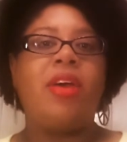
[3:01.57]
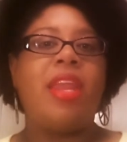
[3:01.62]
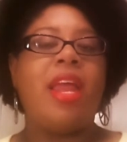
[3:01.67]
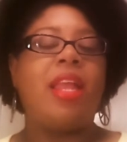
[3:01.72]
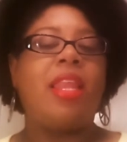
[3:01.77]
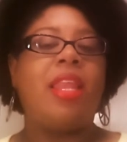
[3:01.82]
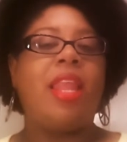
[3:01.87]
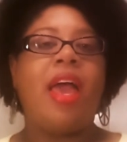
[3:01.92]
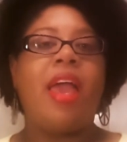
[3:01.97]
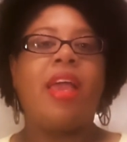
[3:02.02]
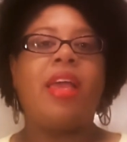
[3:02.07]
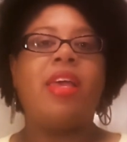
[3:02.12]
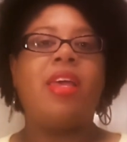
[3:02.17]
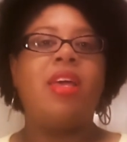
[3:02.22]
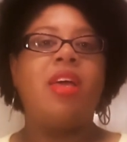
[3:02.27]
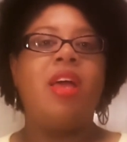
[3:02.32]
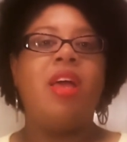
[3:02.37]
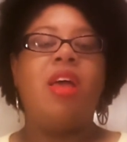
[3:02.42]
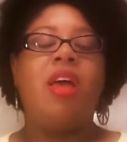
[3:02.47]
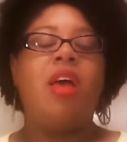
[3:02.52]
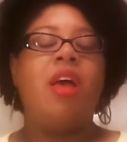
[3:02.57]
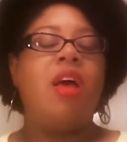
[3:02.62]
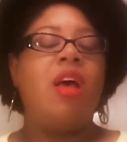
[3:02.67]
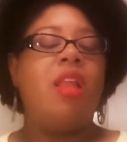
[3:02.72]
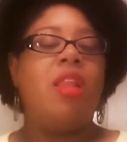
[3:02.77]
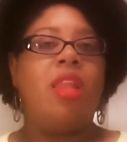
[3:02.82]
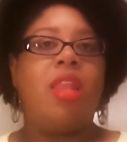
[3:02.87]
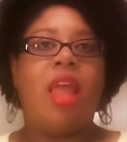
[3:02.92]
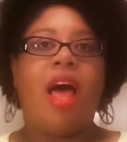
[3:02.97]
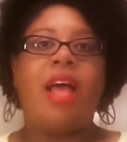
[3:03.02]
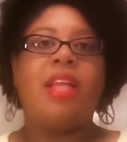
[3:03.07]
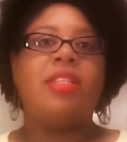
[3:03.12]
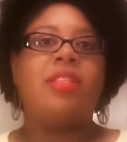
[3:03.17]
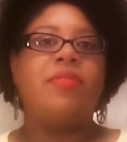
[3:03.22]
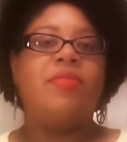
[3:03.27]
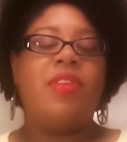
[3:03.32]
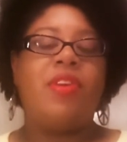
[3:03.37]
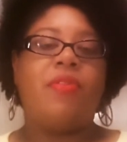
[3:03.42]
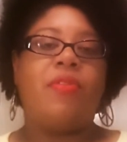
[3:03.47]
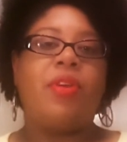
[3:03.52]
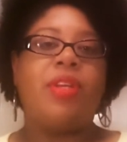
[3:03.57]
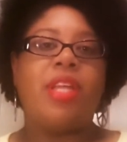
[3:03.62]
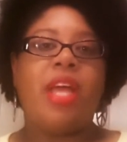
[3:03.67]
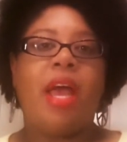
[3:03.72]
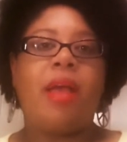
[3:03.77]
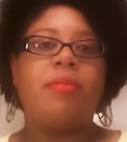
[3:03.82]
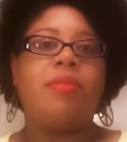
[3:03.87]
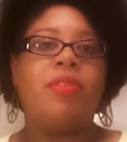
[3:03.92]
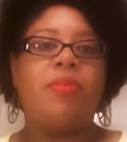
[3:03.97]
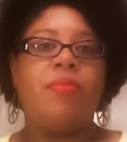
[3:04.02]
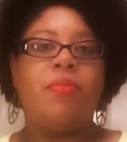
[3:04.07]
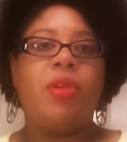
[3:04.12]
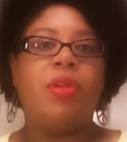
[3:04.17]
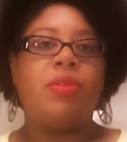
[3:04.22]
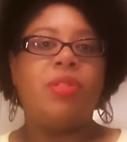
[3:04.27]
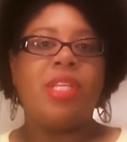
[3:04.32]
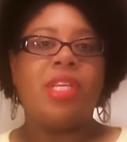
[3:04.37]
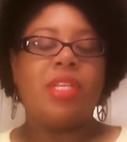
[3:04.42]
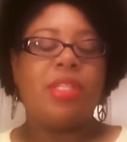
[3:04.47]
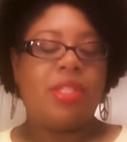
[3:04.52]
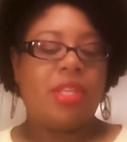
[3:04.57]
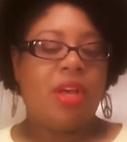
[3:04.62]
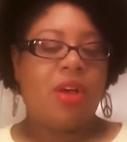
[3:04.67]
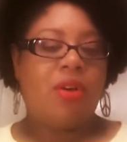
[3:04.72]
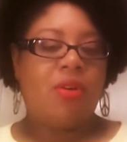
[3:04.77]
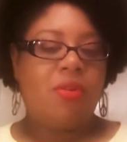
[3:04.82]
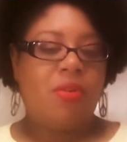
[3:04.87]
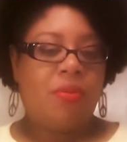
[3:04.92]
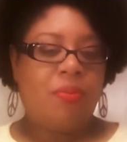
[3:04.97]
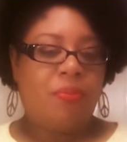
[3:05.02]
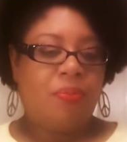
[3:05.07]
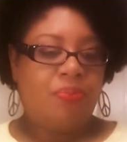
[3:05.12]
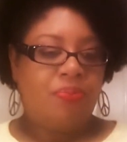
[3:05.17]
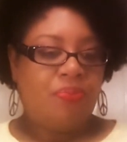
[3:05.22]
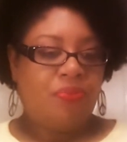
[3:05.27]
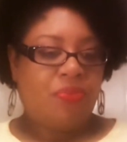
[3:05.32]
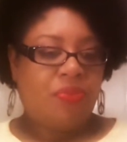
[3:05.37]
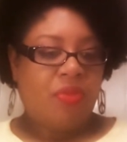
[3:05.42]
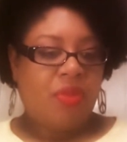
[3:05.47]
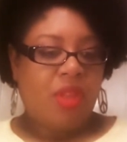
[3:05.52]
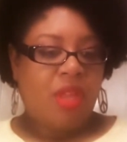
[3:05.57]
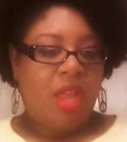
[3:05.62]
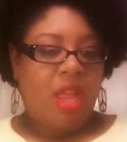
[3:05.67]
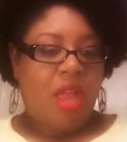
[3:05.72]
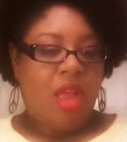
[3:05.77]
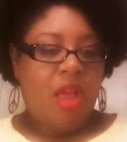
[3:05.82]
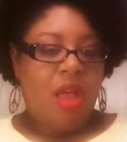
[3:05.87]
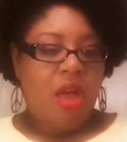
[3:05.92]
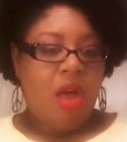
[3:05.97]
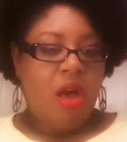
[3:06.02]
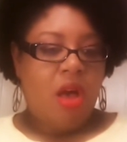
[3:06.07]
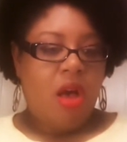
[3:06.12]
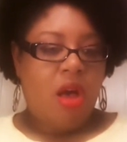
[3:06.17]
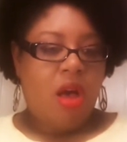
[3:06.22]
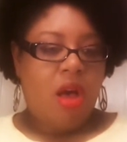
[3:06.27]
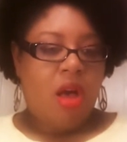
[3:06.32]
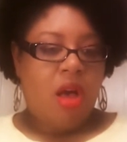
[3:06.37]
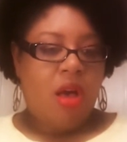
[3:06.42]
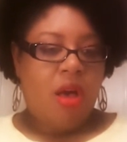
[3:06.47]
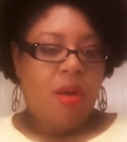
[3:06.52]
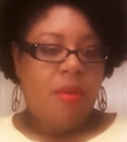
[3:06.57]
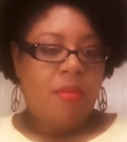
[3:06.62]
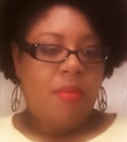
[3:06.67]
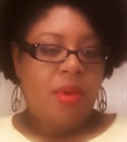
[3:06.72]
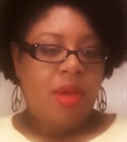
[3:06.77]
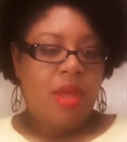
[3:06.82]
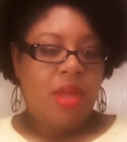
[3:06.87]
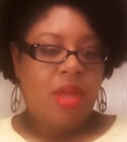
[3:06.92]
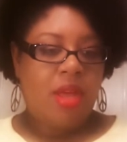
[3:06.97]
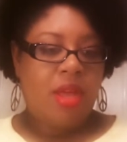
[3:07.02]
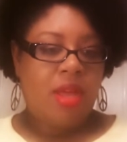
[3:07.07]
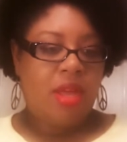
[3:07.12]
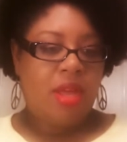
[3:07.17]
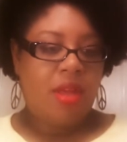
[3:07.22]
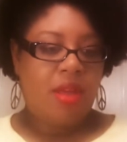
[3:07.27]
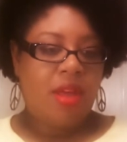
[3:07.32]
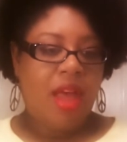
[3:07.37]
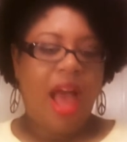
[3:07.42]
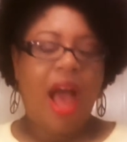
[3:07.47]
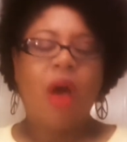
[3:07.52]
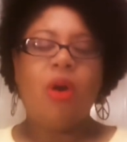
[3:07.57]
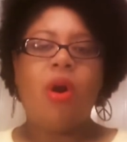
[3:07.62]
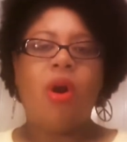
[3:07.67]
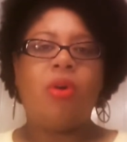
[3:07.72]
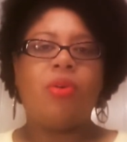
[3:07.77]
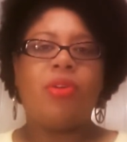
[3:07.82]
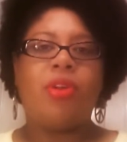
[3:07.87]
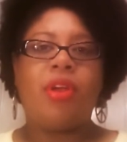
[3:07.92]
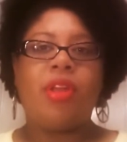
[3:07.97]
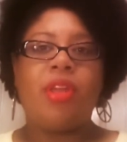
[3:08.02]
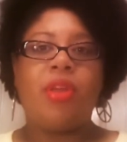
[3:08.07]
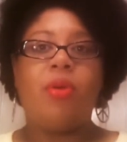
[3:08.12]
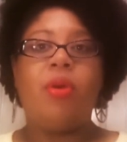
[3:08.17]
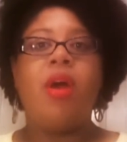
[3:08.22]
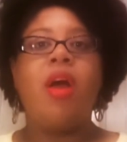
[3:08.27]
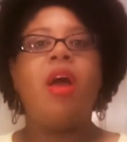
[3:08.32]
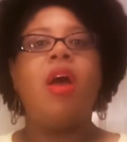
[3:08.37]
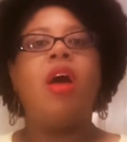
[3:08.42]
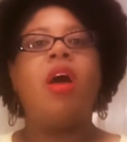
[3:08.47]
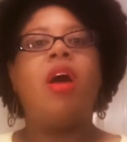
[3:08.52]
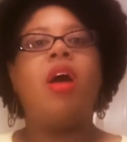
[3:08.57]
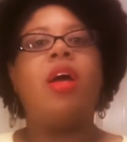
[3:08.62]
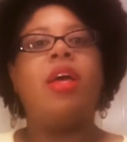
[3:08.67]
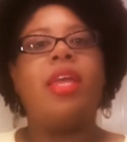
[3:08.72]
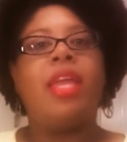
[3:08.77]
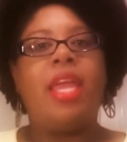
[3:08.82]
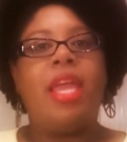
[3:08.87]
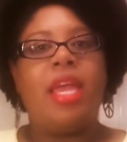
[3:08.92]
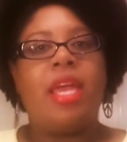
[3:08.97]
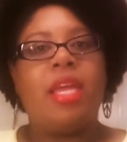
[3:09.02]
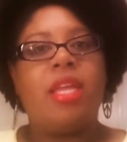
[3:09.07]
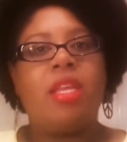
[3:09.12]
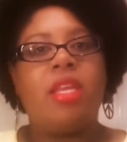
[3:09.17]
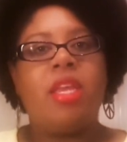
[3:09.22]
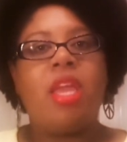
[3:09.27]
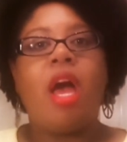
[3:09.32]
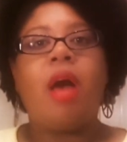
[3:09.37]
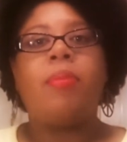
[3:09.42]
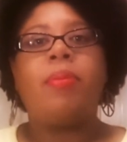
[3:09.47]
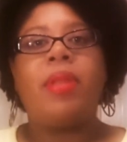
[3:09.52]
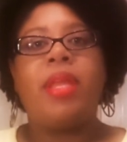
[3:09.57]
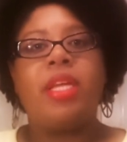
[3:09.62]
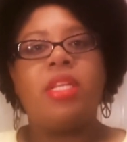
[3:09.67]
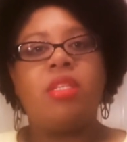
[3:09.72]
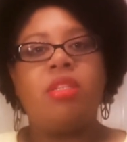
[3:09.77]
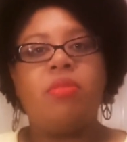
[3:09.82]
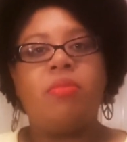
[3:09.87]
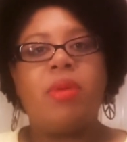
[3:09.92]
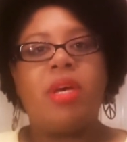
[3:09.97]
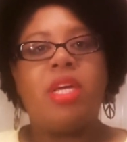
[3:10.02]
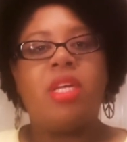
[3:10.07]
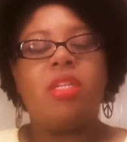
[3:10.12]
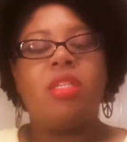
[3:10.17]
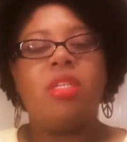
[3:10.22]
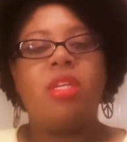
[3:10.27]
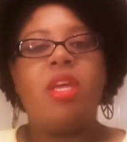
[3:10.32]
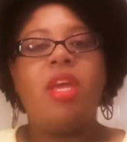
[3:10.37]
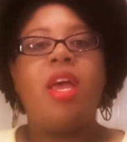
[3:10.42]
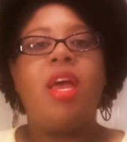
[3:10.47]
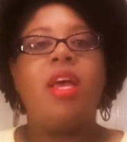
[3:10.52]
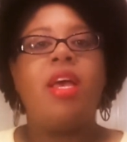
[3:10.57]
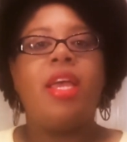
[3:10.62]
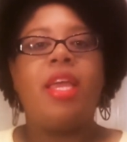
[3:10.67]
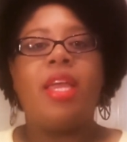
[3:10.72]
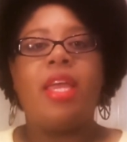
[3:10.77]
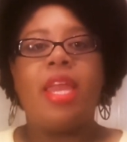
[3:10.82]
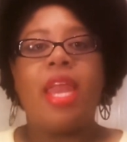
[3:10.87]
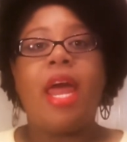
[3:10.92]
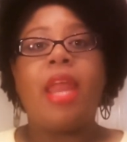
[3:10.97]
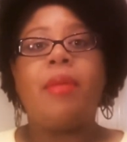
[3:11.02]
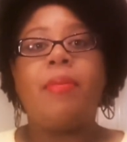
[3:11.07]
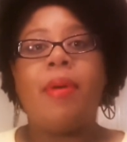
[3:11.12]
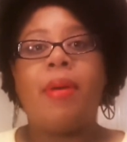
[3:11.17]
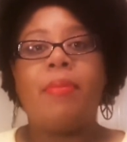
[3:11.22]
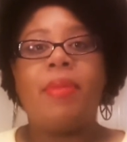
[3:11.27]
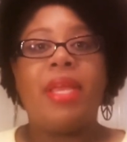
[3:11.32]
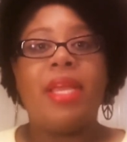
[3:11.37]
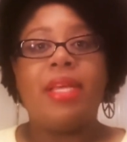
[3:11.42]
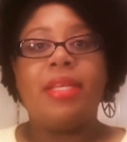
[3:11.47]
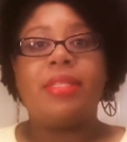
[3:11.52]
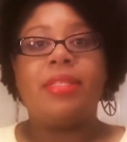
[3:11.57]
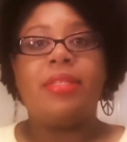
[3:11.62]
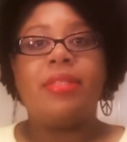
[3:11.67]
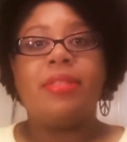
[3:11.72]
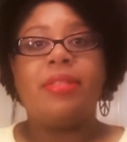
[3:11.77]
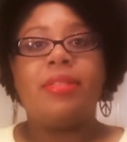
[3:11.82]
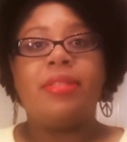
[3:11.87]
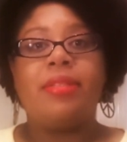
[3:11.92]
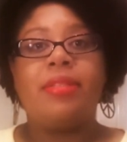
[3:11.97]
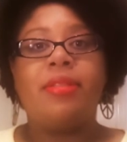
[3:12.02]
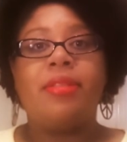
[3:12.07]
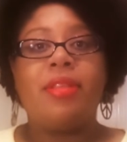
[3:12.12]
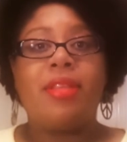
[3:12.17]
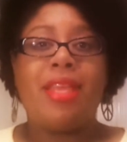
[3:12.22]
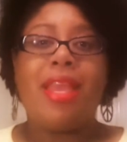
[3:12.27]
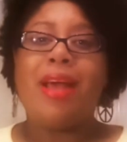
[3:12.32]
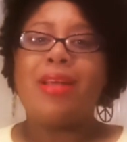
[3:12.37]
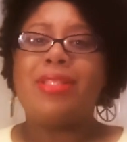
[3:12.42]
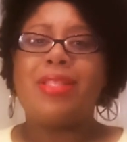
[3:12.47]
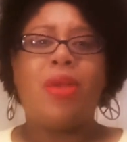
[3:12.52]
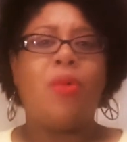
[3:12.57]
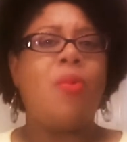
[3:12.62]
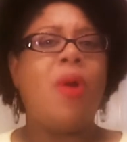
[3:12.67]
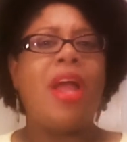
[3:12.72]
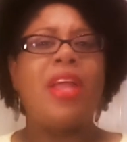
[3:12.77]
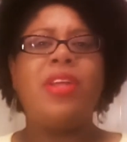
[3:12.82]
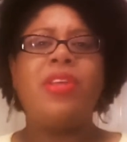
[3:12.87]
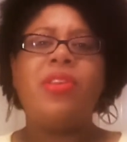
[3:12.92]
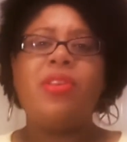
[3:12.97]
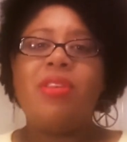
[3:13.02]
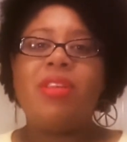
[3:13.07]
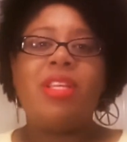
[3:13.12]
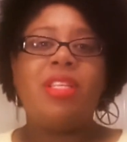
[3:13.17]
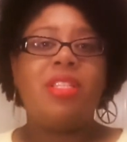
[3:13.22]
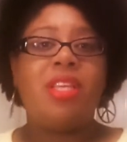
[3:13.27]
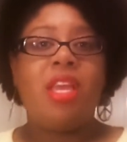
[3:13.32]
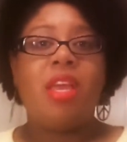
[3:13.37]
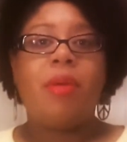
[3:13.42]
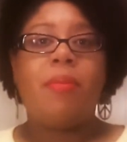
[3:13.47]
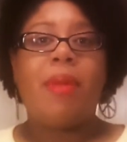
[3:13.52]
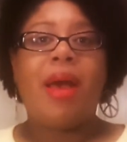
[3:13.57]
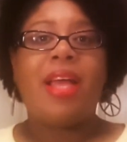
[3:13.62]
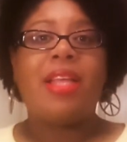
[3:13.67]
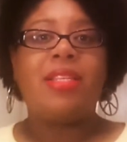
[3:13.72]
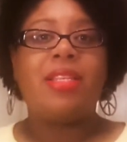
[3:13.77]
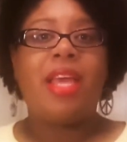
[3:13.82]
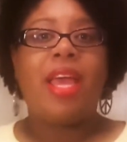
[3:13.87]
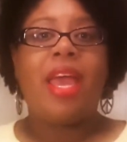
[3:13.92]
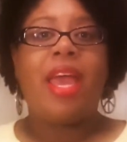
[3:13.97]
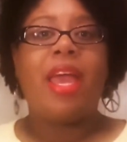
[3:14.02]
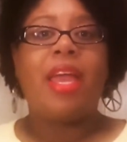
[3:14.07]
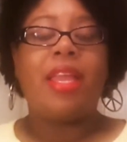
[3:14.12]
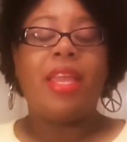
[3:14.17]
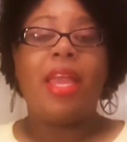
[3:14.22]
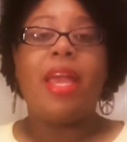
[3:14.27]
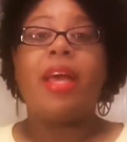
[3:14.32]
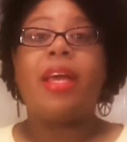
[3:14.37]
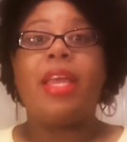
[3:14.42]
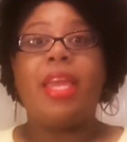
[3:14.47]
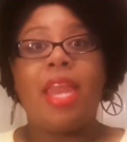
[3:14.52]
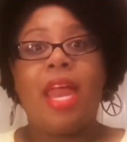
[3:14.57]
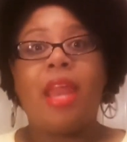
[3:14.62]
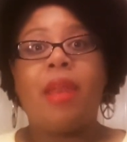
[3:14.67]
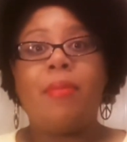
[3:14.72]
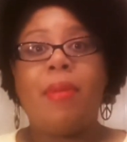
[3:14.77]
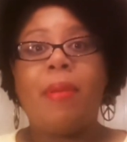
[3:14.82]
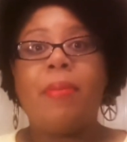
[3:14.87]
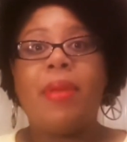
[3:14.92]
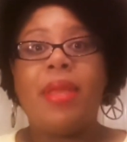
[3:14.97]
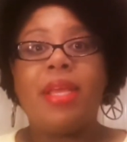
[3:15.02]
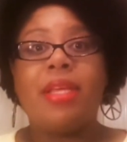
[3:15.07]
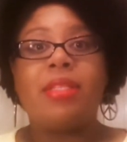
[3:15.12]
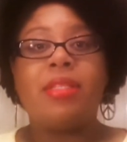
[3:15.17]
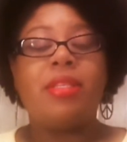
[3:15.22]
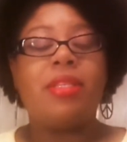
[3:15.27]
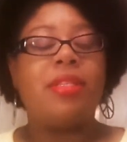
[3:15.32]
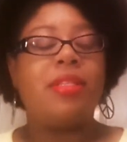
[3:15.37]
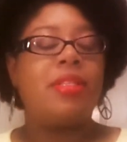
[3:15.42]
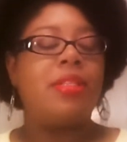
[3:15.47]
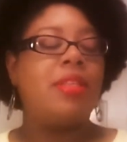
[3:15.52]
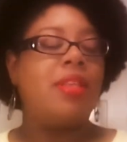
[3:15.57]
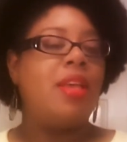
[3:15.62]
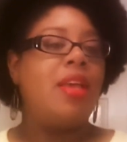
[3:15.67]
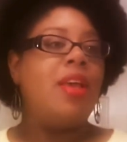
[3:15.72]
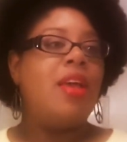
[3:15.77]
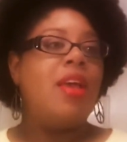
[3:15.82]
and I like lots of different types of music. So, how old are you? Again, y'all play too much. Get out of my business. Y'all say, why are you doing the TMI tag? Yeah, get out of my business.